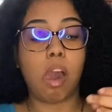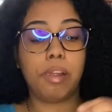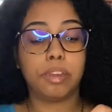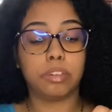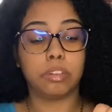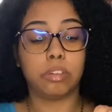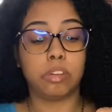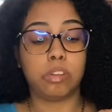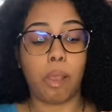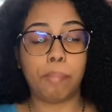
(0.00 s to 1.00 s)

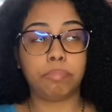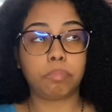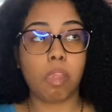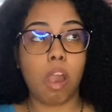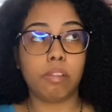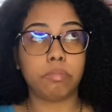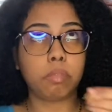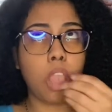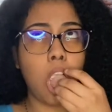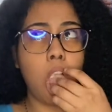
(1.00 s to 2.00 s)
And
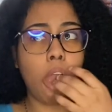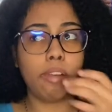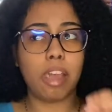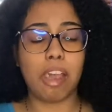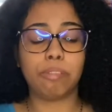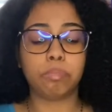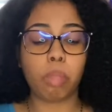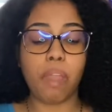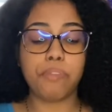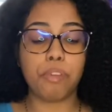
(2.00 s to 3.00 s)
yeah,
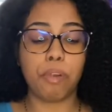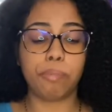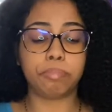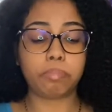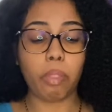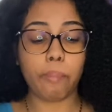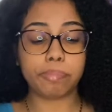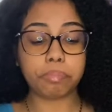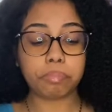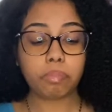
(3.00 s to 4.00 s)
so um,
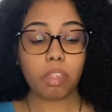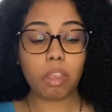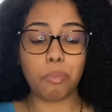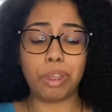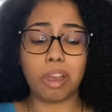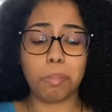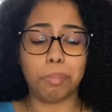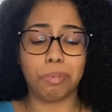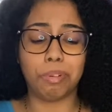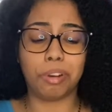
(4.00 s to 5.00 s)
we got
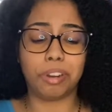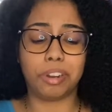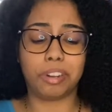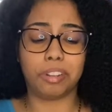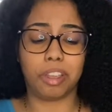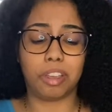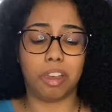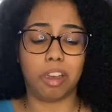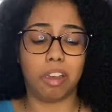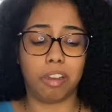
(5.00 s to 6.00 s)
bored and like
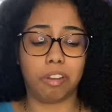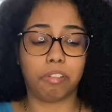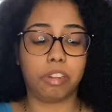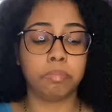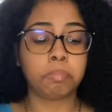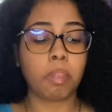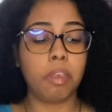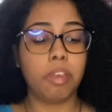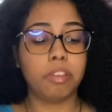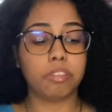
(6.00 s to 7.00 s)
got hungry.
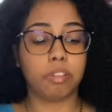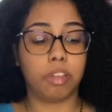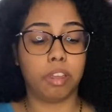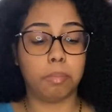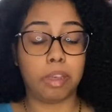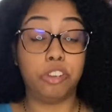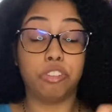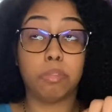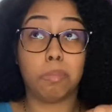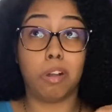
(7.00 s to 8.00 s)
So like, mind you,
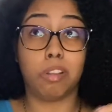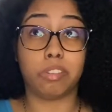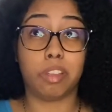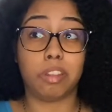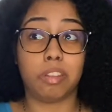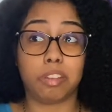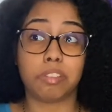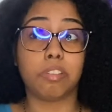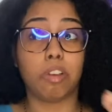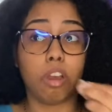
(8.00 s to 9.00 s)
the mall is like next
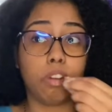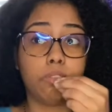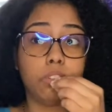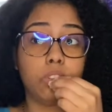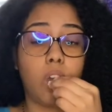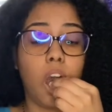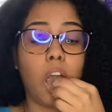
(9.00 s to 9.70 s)
to the carnival, so